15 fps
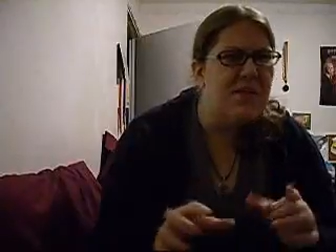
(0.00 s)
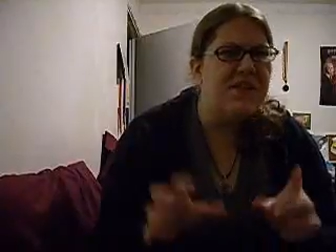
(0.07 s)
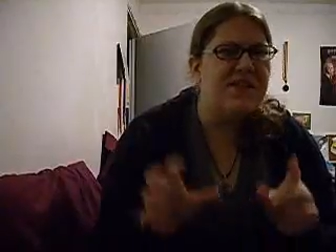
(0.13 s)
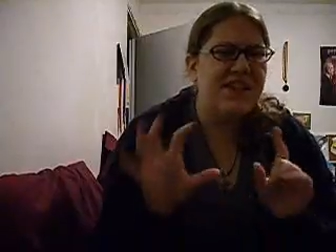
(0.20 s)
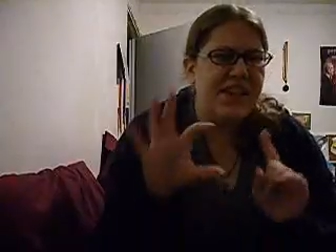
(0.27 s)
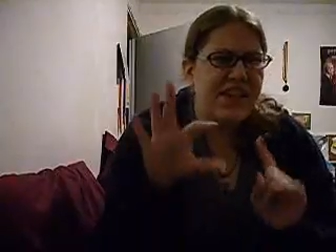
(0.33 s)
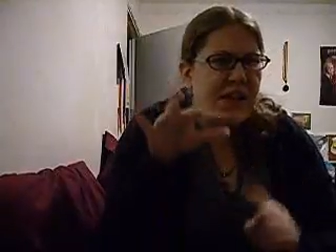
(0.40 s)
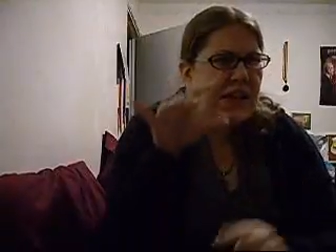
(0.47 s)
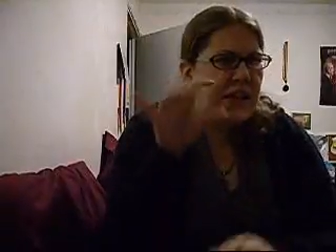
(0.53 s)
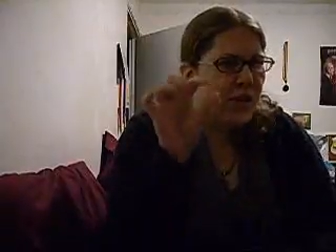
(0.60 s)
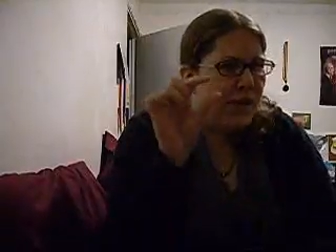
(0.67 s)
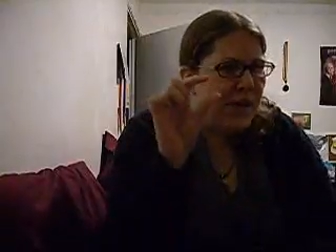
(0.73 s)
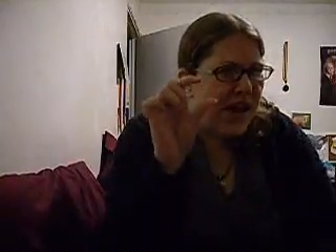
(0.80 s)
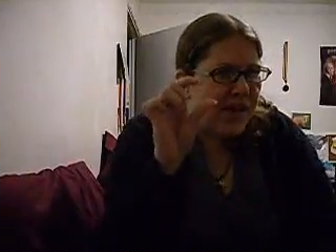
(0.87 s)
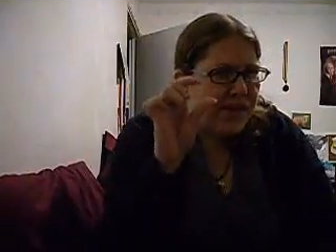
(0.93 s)
is it, teeny little
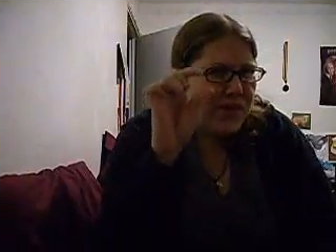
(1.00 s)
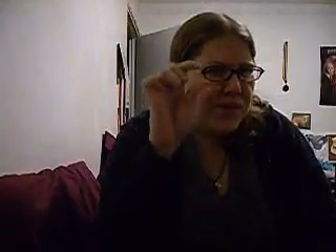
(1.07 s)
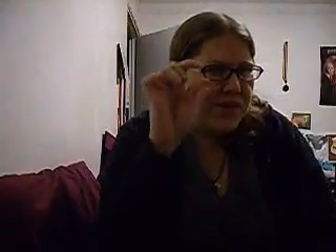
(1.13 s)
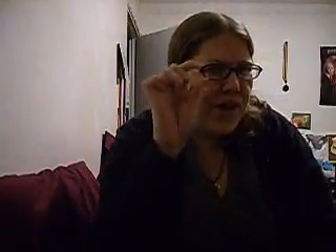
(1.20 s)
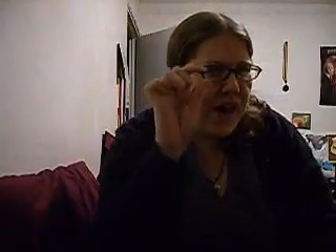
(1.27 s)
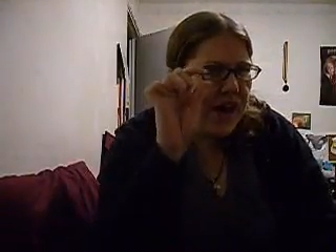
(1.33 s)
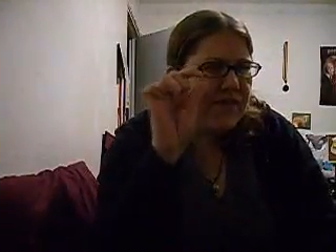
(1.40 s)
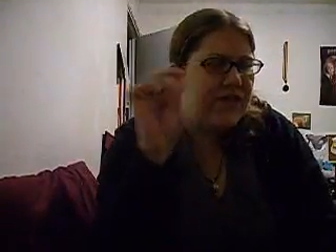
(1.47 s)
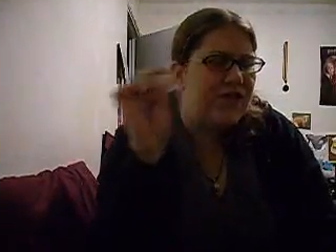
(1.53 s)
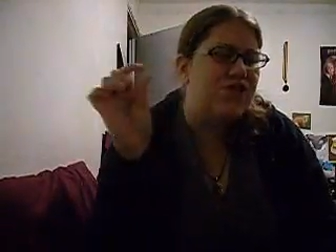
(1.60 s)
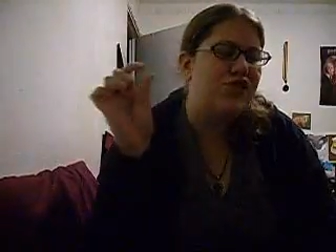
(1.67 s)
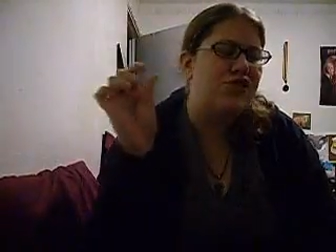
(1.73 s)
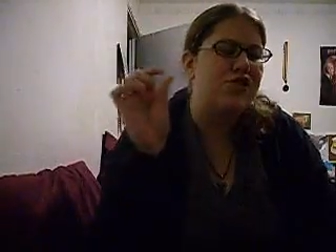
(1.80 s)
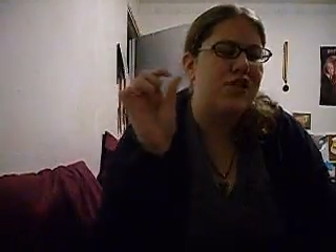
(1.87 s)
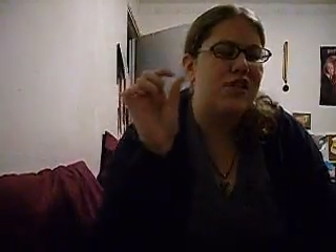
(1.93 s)
bit after
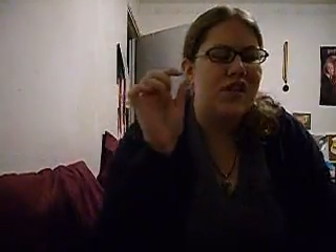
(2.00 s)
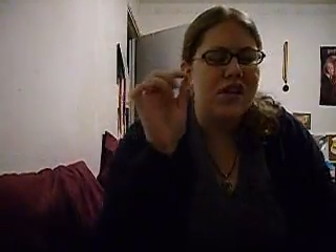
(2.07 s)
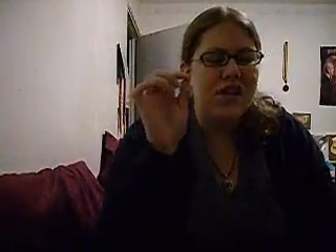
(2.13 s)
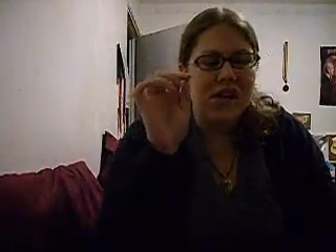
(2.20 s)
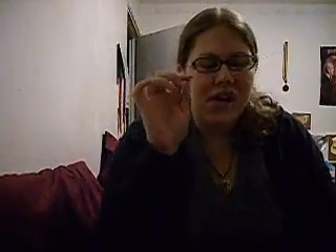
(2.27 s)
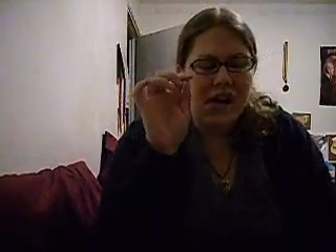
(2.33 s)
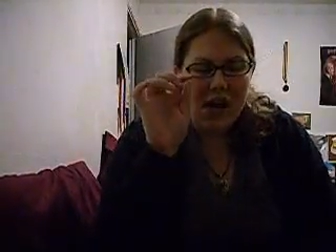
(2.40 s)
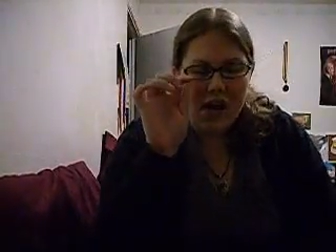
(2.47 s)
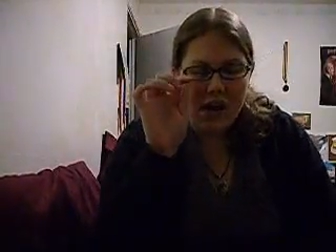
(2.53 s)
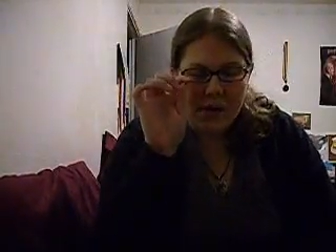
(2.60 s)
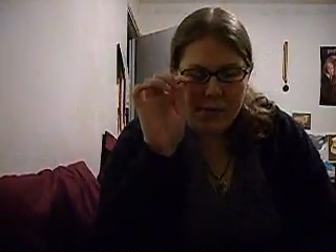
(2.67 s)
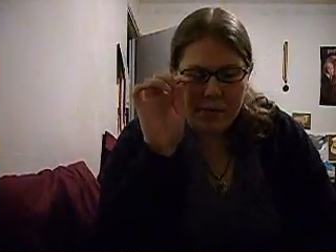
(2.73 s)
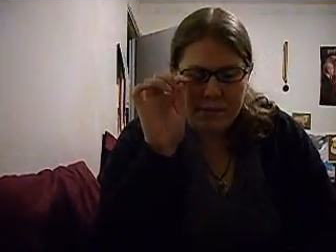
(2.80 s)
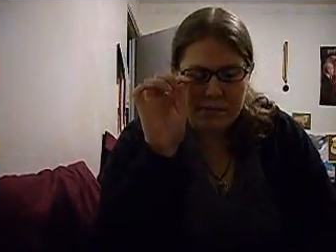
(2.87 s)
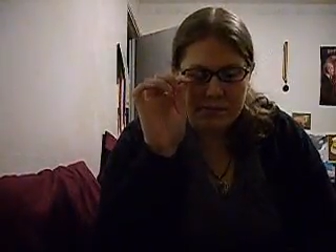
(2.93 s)
5-ish,
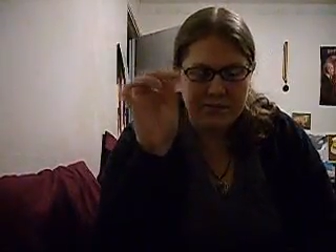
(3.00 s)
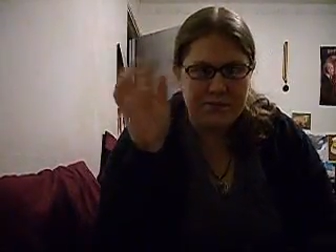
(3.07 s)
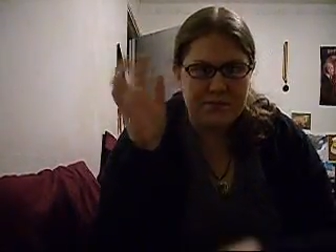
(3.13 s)
and